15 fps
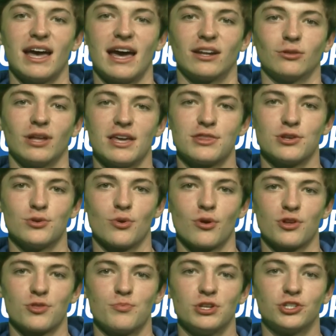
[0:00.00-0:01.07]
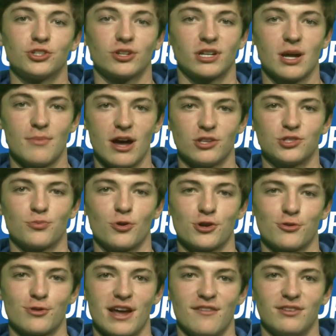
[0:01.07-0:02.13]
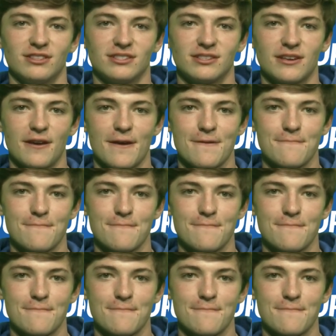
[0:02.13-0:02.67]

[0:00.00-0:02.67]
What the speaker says: at Olathe North. Be sure to come out and support your Ravens.